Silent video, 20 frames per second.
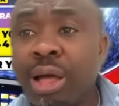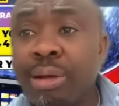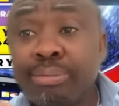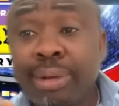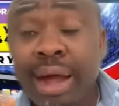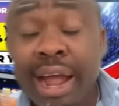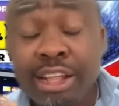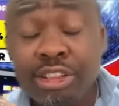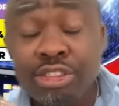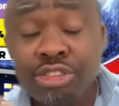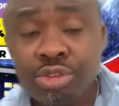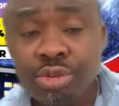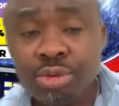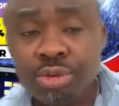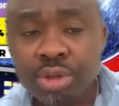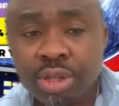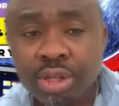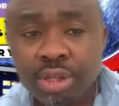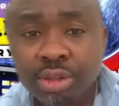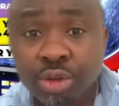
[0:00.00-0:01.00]
Mind you,
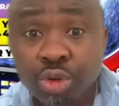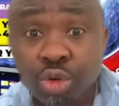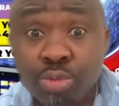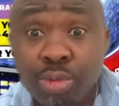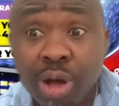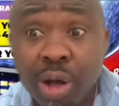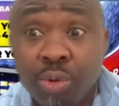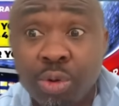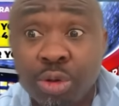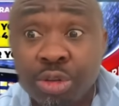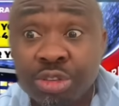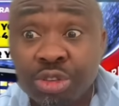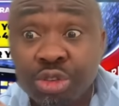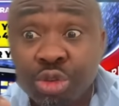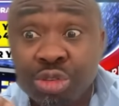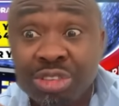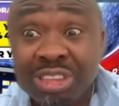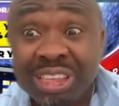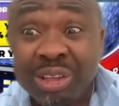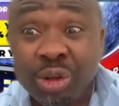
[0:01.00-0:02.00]
the woman was
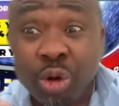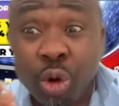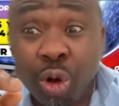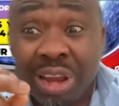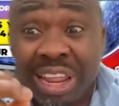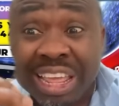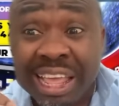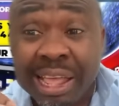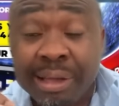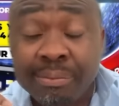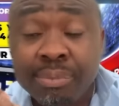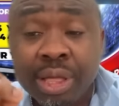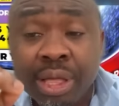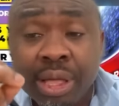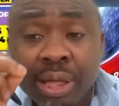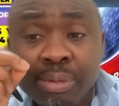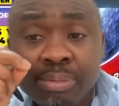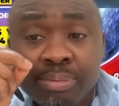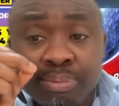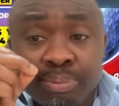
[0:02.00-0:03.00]
calling him
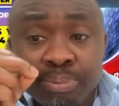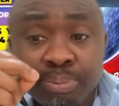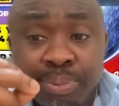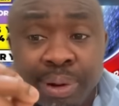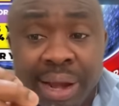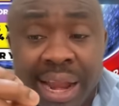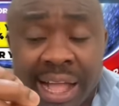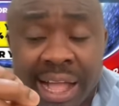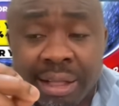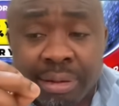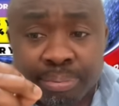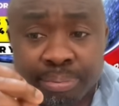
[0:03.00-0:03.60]
black,